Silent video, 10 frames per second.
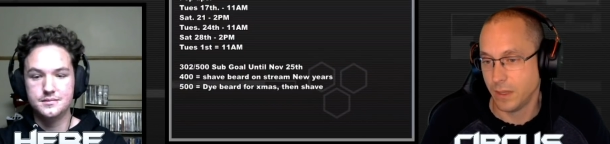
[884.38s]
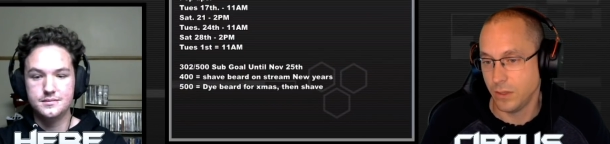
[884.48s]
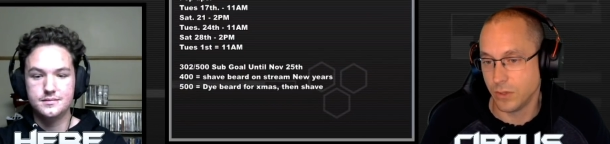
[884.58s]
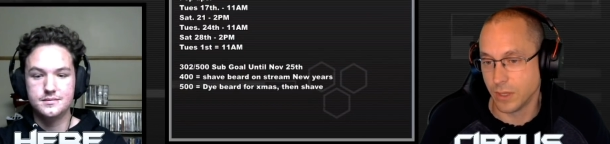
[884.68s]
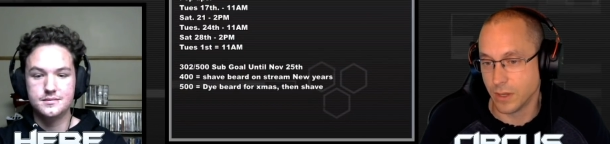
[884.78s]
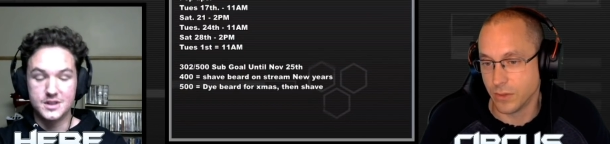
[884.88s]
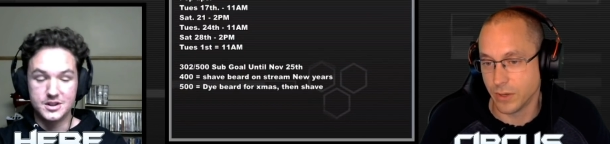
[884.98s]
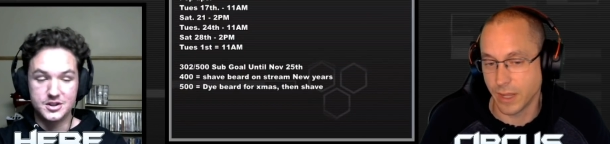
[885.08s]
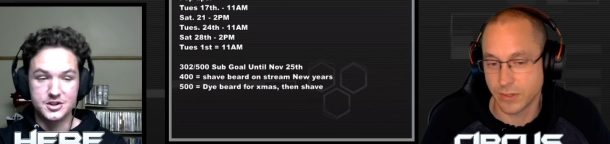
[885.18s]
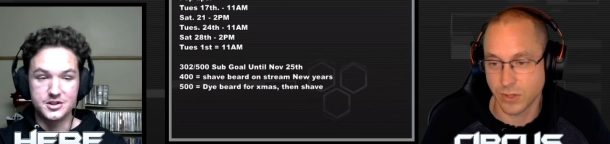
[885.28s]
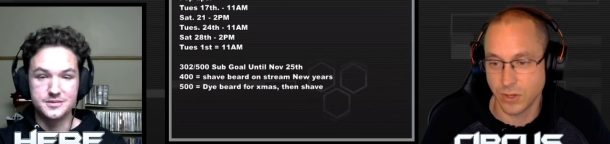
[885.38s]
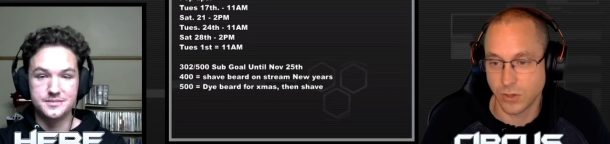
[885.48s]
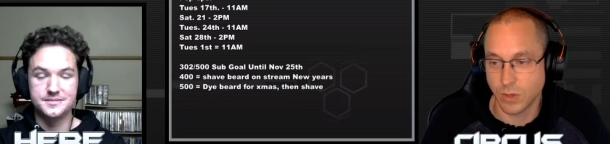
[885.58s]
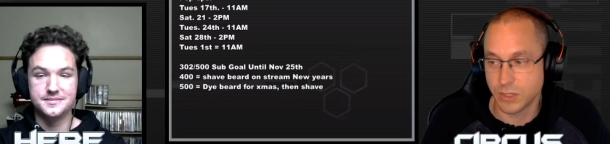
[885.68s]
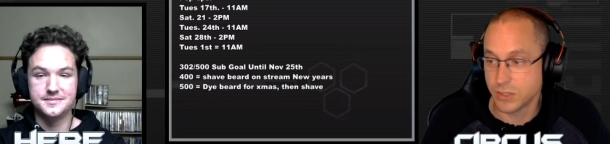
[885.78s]
Speaker 1: You can get in there and ask all your
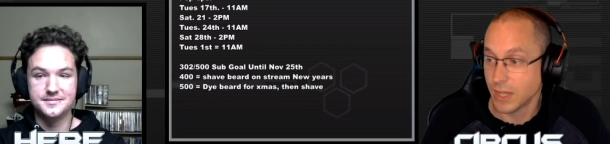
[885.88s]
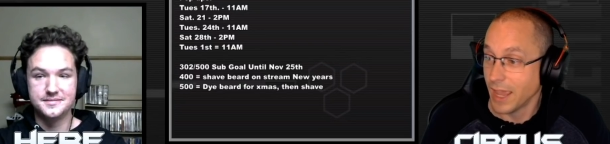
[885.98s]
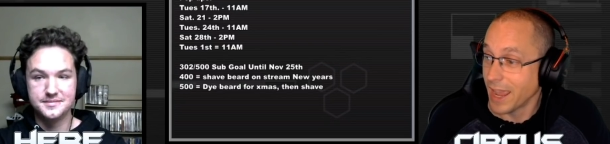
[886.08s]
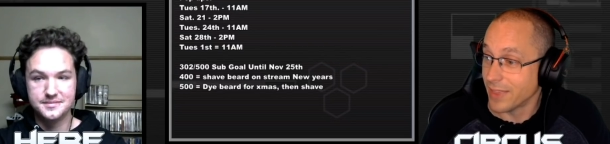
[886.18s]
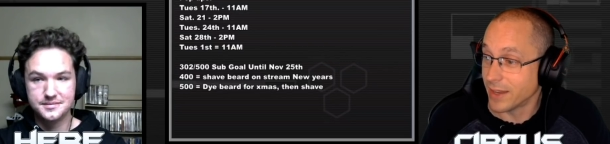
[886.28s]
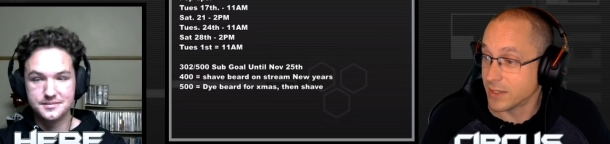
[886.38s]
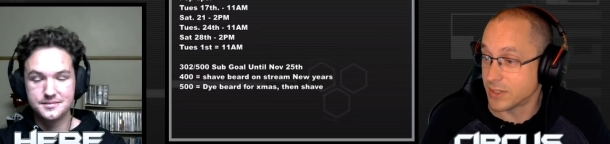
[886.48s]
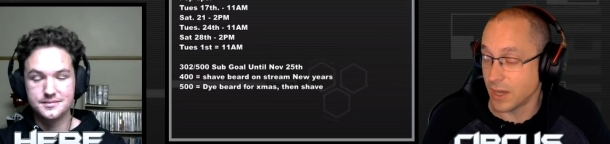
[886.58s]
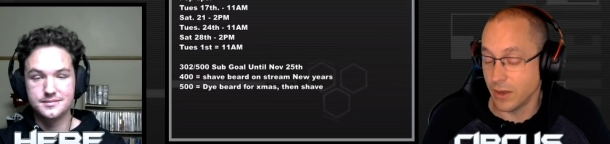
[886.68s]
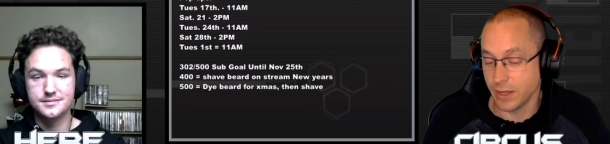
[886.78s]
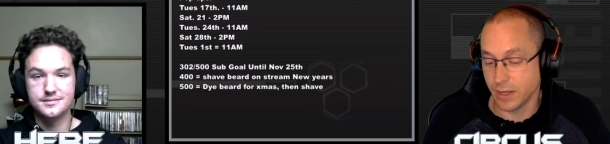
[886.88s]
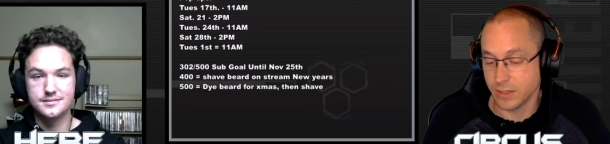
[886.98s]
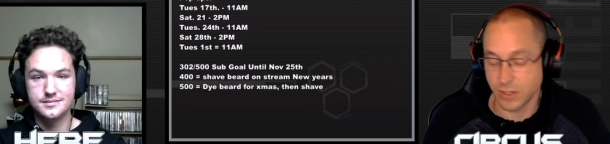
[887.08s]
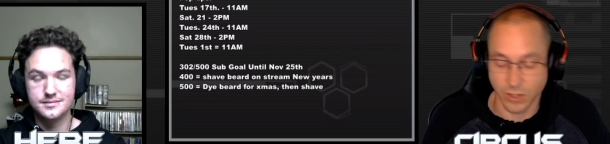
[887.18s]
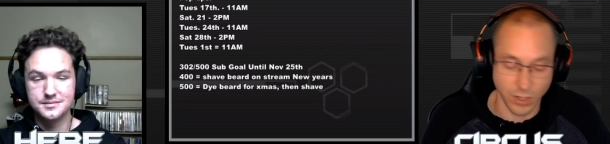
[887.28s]
questions. And then on Saturday nights,
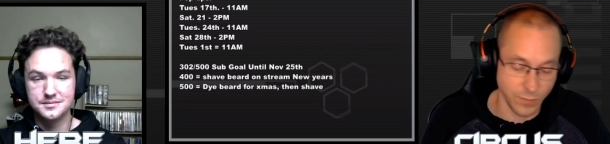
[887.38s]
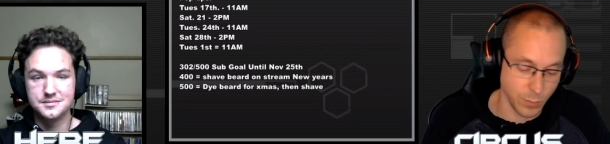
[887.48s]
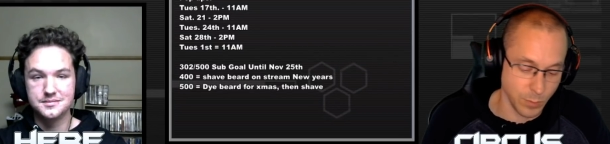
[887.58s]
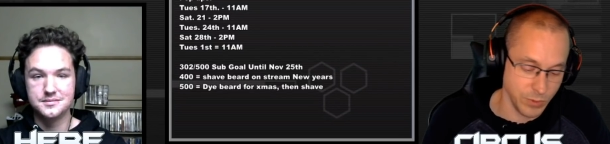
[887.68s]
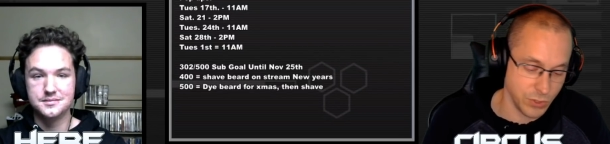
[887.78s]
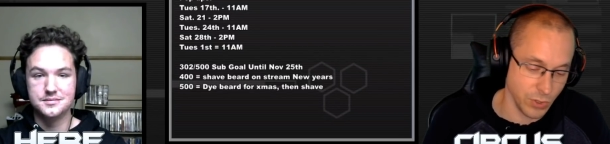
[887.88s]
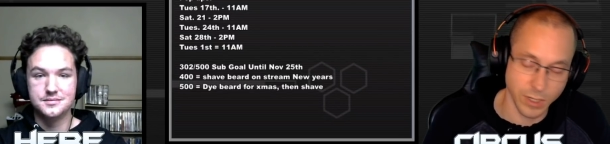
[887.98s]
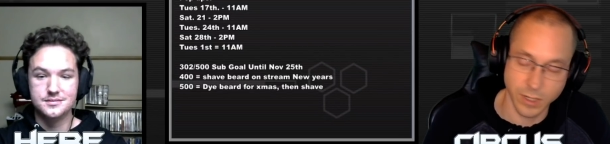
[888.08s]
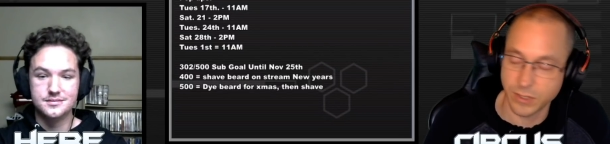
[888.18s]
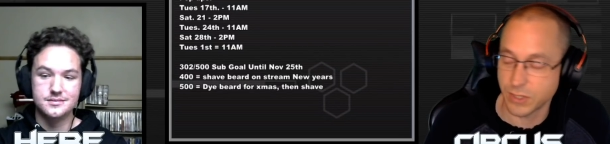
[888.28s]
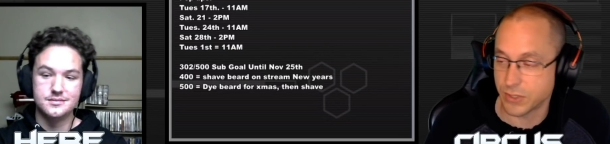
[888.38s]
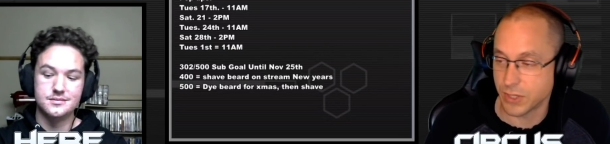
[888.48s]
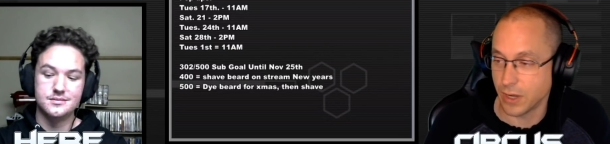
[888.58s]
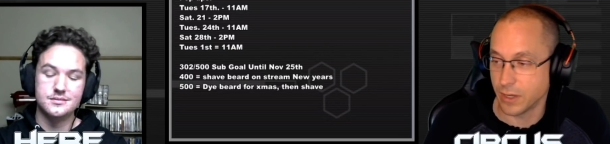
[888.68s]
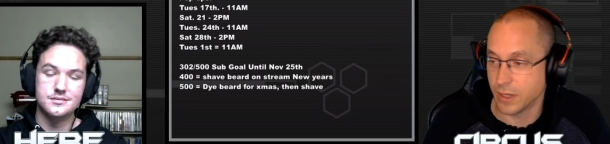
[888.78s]
and Herf will be joining us on
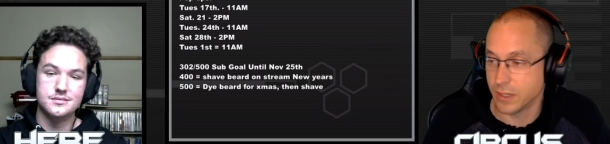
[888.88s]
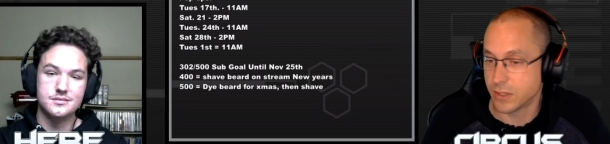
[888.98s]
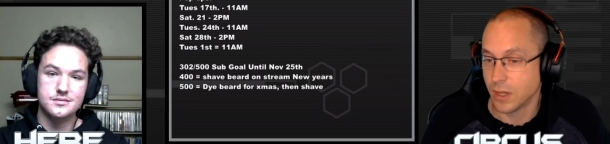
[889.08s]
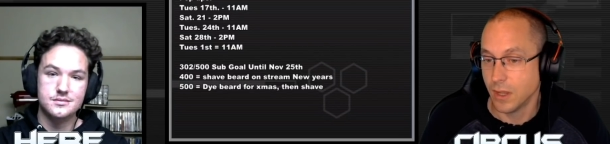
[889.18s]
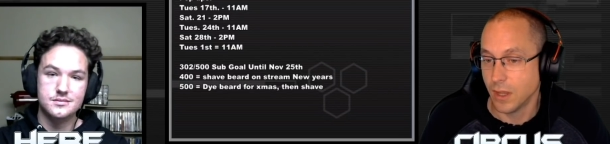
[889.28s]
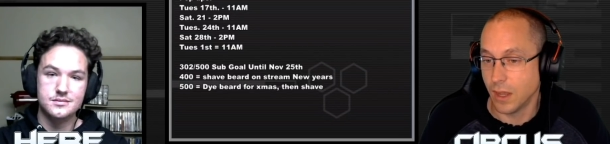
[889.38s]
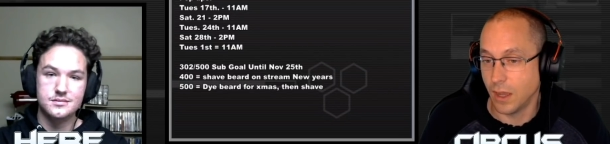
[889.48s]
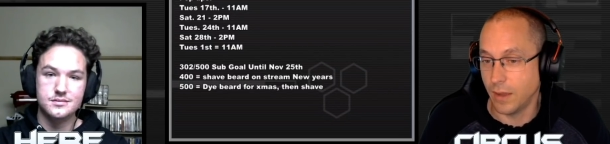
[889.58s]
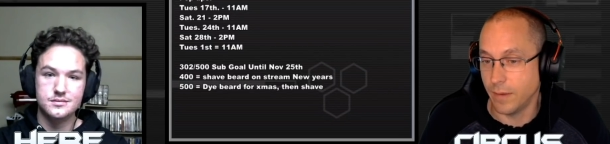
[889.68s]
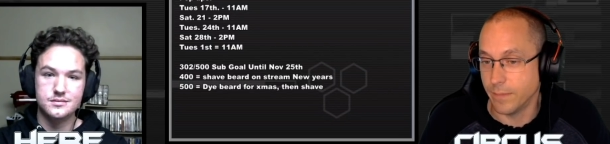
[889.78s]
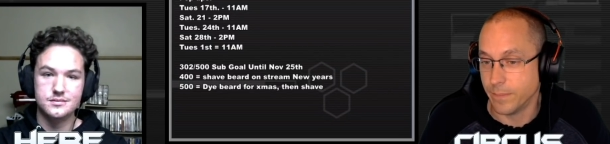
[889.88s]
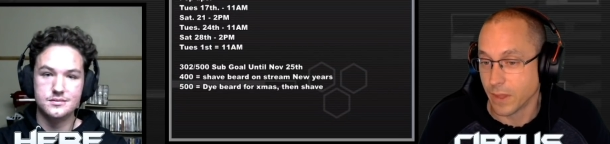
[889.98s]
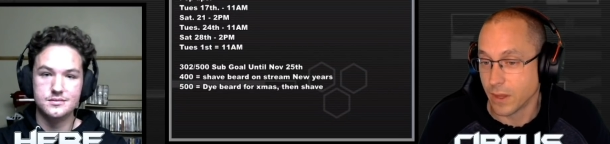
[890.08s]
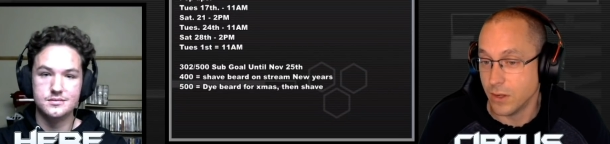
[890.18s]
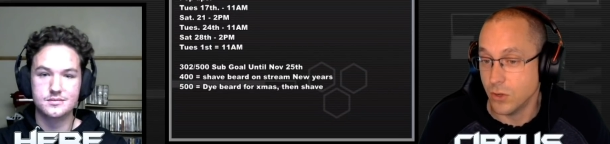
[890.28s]
Saturday nights,
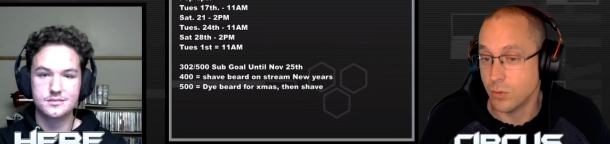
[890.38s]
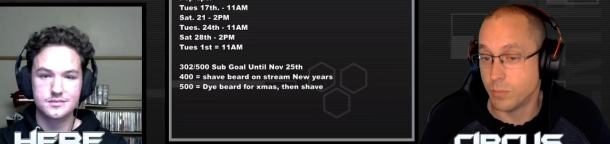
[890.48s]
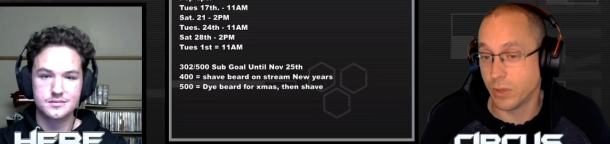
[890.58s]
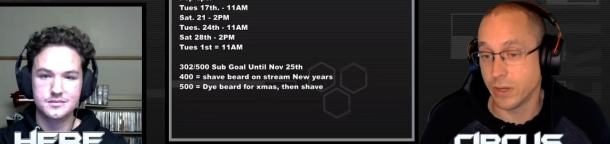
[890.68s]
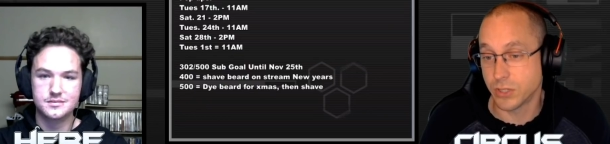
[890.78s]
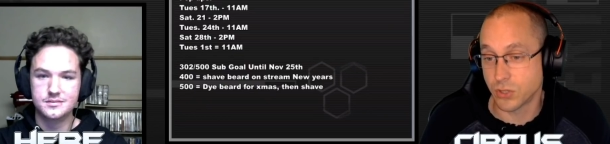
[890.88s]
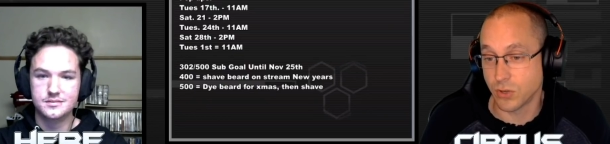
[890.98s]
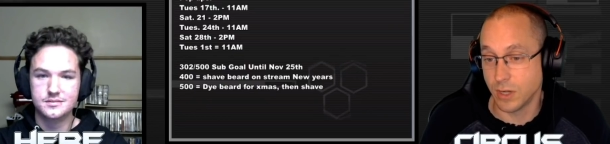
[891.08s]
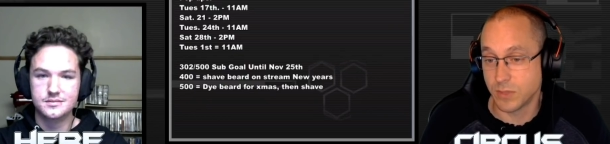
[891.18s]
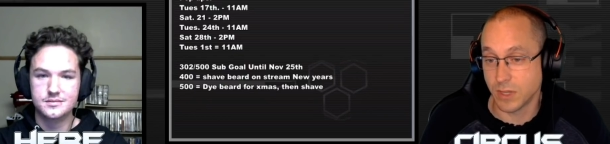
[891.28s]
new player streams